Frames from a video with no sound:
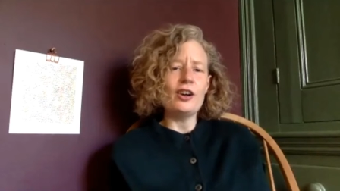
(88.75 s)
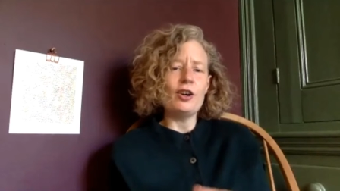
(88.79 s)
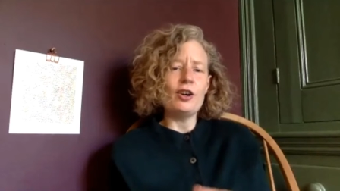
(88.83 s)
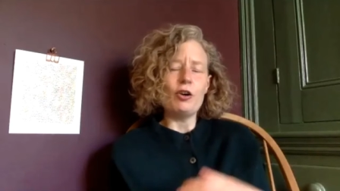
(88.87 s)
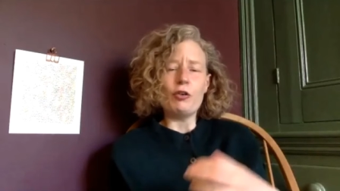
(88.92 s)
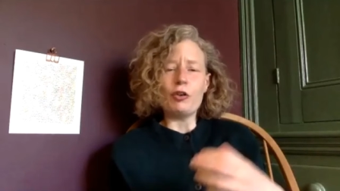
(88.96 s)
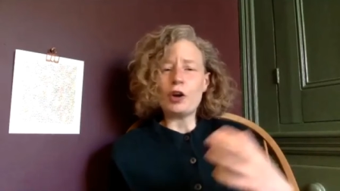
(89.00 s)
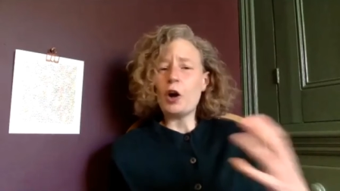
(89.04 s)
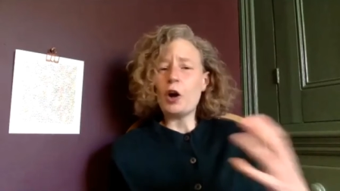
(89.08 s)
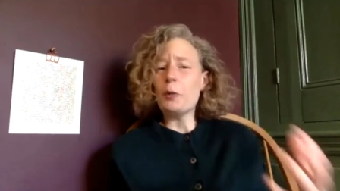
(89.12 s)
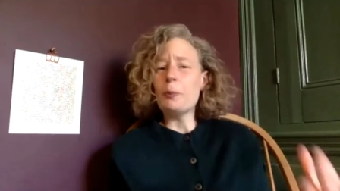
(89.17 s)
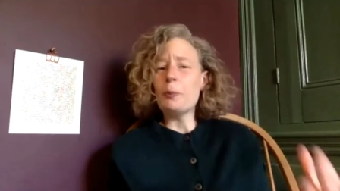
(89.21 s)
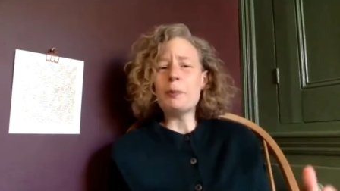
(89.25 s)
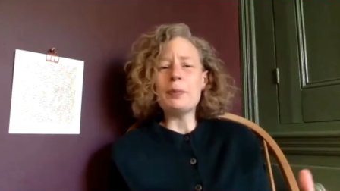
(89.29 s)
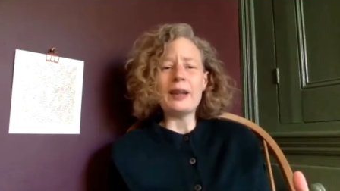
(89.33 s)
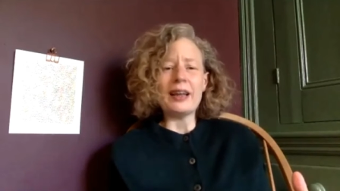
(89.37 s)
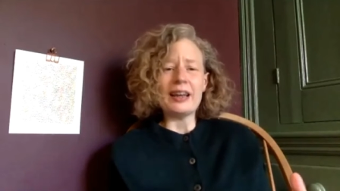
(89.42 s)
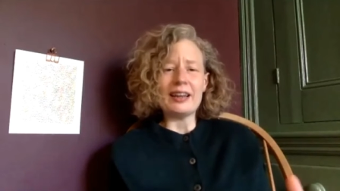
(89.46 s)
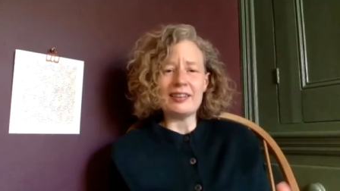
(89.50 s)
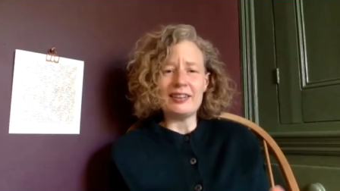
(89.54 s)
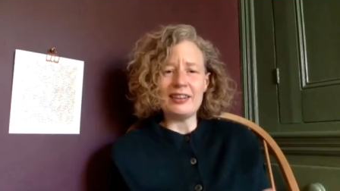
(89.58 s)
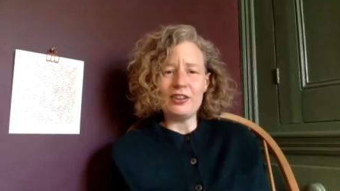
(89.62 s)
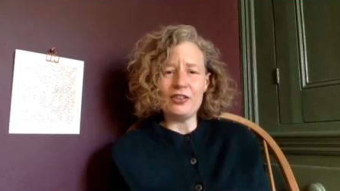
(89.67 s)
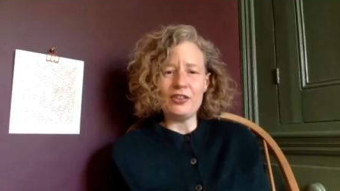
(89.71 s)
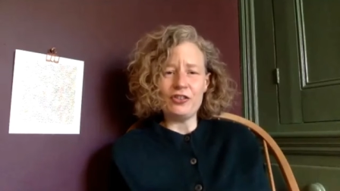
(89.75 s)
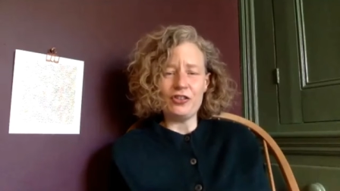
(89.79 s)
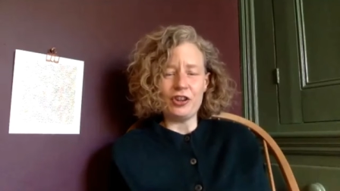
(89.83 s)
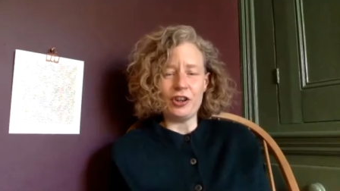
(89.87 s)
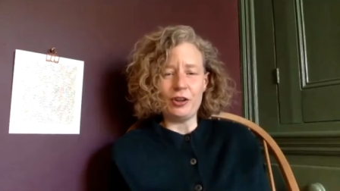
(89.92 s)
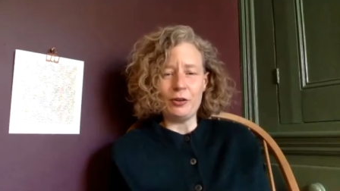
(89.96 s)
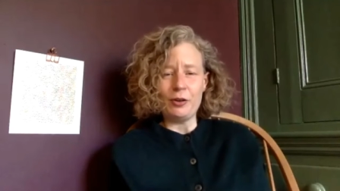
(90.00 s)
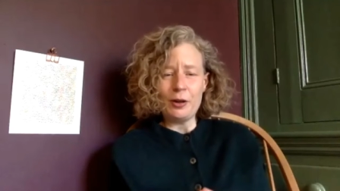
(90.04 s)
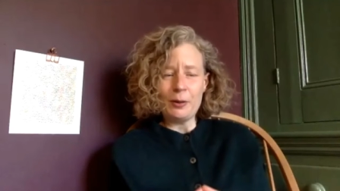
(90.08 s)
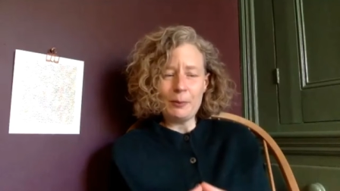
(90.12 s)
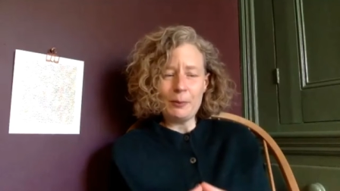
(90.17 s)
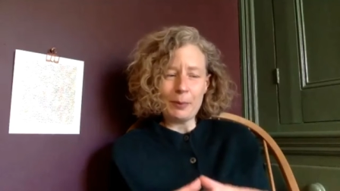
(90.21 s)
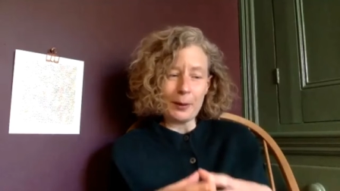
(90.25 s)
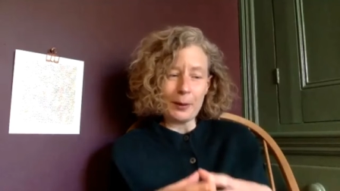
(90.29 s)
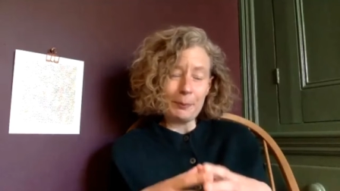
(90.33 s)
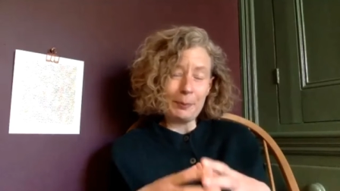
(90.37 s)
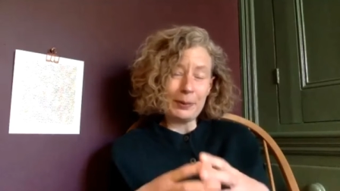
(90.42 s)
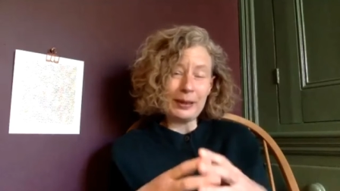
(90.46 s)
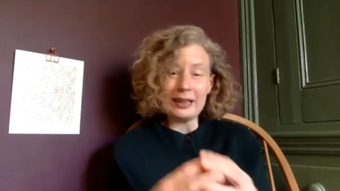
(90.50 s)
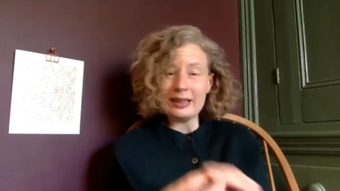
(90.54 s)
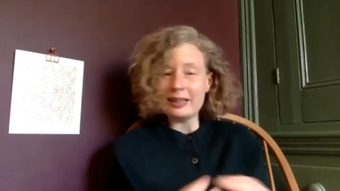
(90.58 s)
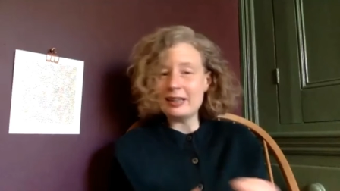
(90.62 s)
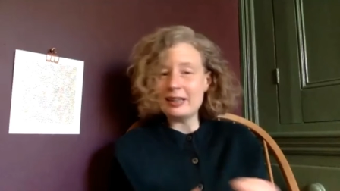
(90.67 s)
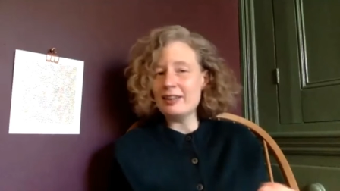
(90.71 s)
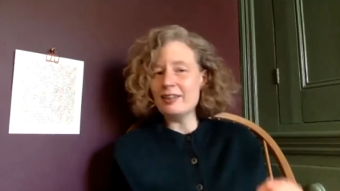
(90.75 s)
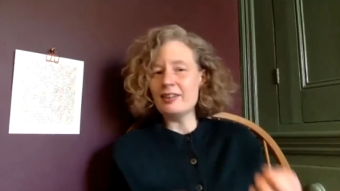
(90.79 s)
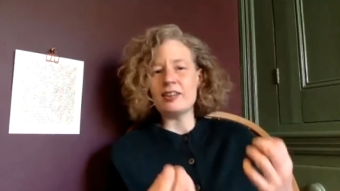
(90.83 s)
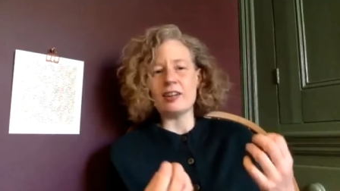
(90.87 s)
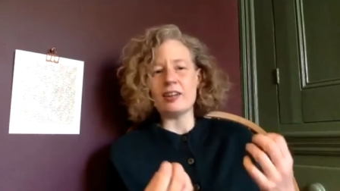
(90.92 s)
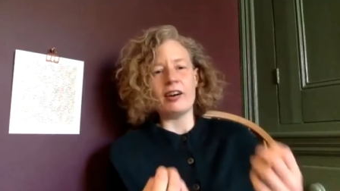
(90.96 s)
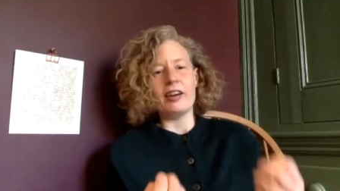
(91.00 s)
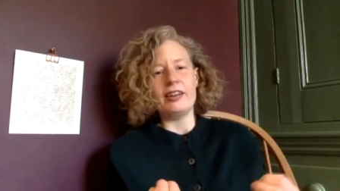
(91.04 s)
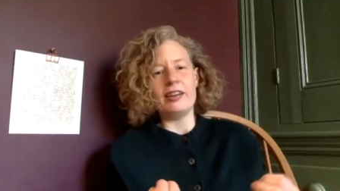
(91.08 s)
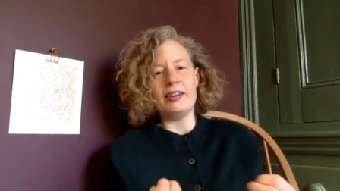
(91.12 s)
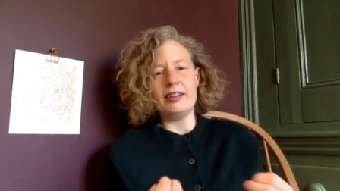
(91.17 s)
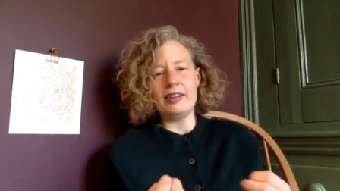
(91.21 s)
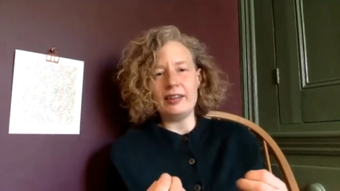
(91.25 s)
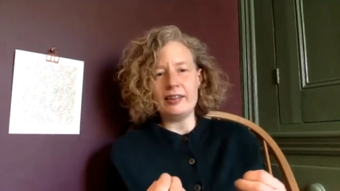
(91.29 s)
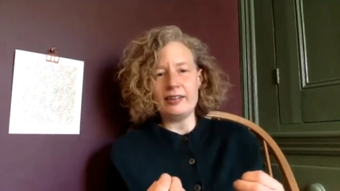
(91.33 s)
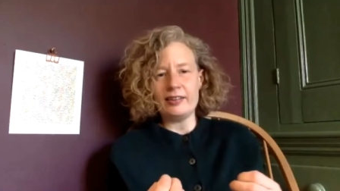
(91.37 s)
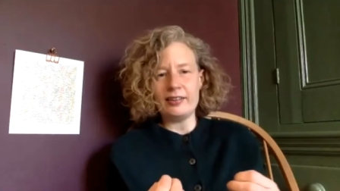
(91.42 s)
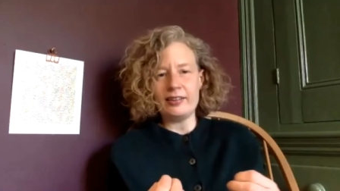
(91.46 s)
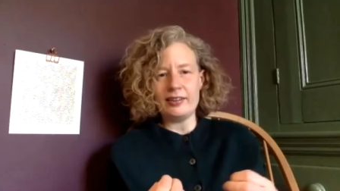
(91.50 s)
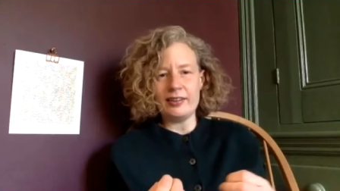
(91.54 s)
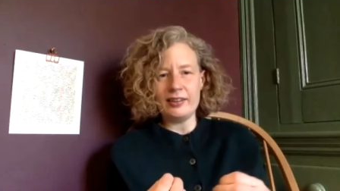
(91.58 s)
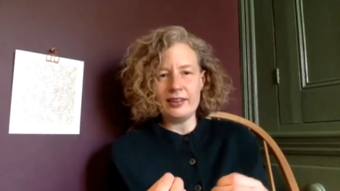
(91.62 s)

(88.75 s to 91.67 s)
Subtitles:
or a complex issue, by being inside it